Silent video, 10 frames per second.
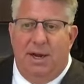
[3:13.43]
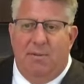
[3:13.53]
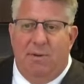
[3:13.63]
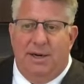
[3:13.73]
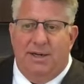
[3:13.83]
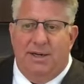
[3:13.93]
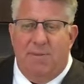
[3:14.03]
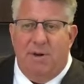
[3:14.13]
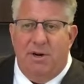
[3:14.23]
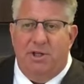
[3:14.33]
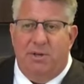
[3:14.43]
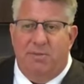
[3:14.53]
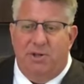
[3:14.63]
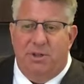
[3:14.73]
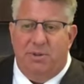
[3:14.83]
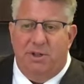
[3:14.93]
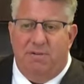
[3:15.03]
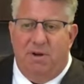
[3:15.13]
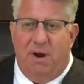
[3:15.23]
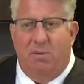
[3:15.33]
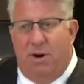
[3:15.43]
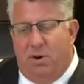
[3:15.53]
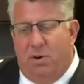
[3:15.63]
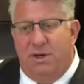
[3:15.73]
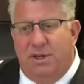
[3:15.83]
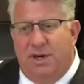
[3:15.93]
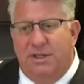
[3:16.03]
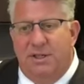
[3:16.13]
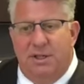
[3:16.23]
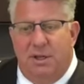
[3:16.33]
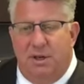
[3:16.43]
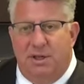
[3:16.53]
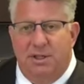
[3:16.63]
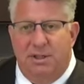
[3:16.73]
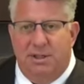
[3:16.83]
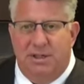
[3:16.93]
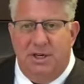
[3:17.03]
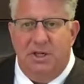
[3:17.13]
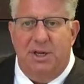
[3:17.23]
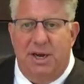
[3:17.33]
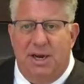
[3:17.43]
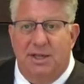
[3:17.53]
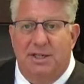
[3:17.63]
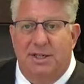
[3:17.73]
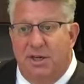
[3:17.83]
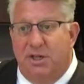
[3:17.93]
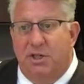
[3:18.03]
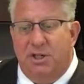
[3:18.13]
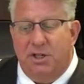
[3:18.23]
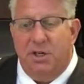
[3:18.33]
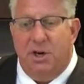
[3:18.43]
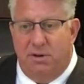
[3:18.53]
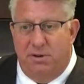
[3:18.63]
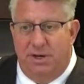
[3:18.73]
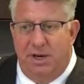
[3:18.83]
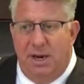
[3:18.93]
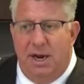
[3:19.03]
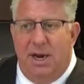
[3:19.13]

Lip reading: And when I talk about neutral principles of law, what a court does is it looks essentially at the state trust code